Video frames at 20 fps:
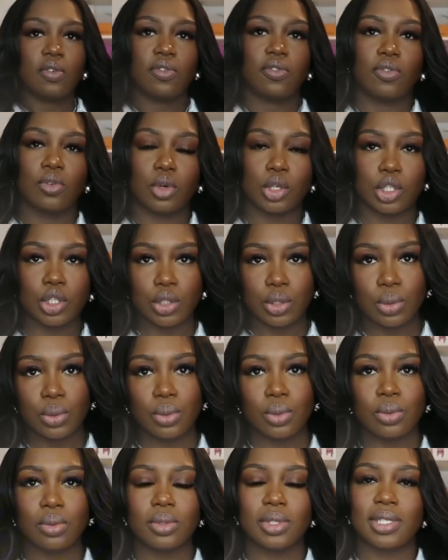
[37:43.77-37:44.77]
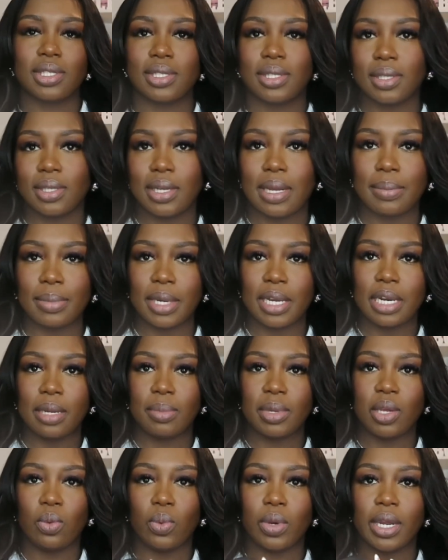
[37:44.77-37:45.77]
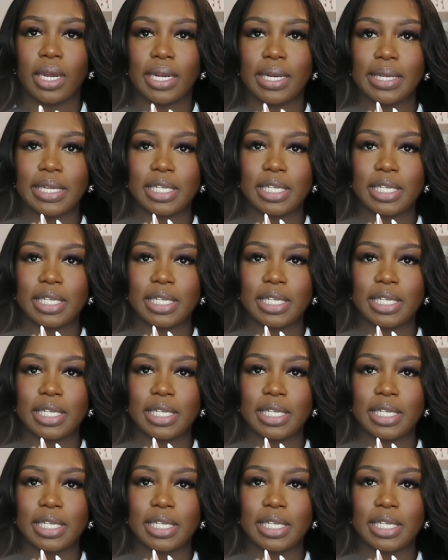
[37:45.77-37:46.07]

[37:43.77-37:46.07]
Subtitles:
For shoes, I'm gonna be wearing